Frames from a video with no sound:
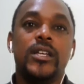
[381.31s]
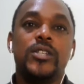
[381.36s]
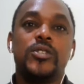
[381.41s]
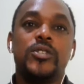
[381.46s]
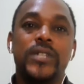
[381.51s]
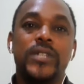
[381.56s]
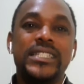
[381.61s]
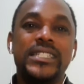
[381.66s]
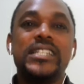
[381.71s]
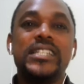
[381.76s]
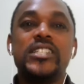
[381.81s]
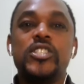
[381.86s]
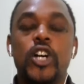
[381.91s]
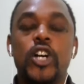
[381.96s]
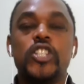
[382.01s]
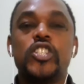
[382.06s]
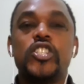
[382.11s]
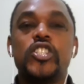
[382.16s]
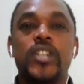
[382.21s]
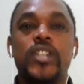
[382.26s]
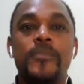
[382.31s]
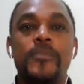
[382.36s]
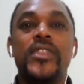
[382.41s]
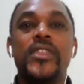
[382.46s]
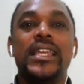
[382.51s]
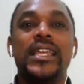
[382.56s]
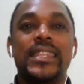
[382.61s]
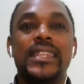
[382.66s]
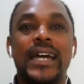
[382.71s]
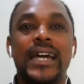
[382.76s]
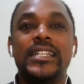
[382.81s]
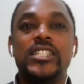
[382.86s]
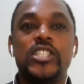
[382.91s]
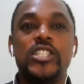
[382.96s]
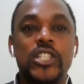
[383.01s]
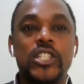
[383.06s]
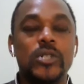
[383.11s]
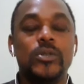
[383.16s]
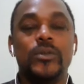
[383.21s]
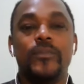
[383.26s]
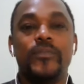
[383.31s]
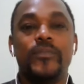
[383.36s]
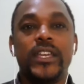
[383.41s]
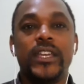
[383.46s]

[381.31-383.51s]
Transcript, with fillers: So this is not something that is new.